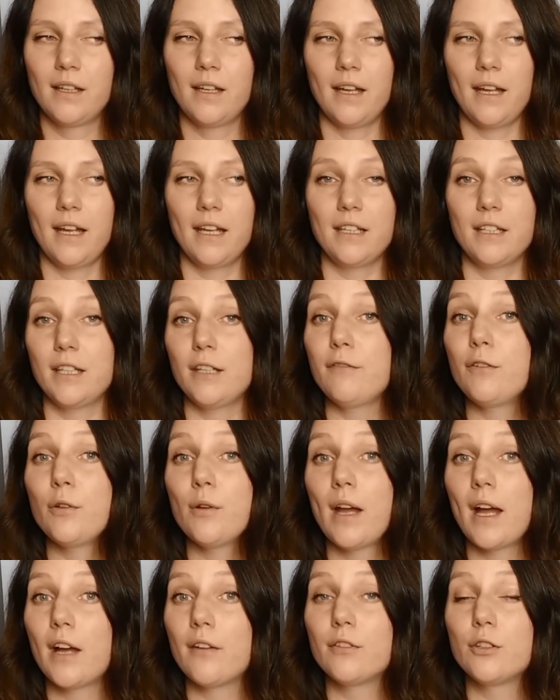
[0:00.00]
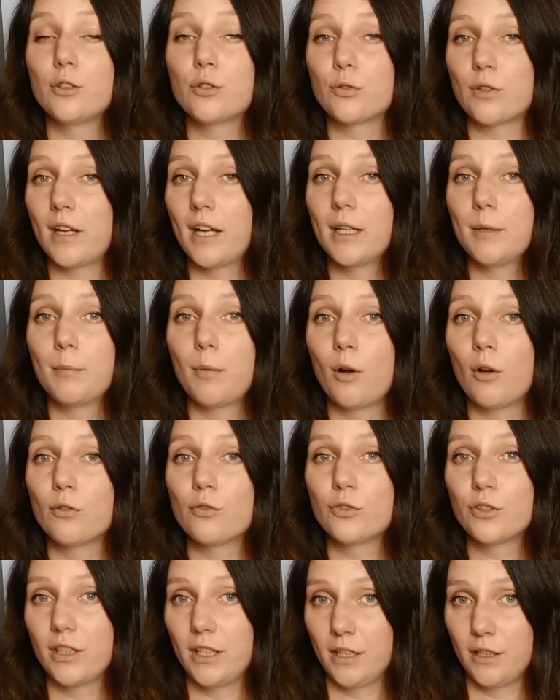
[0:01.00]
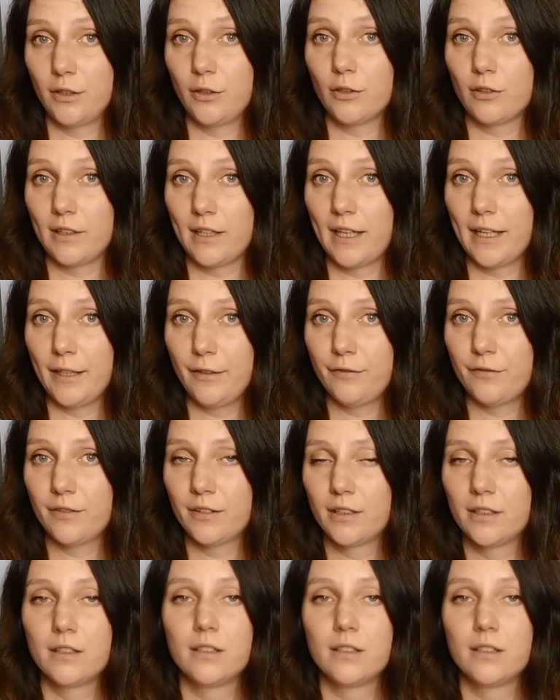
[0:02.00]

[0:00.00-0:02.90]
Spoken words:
And if you haven't tried pączki in your life,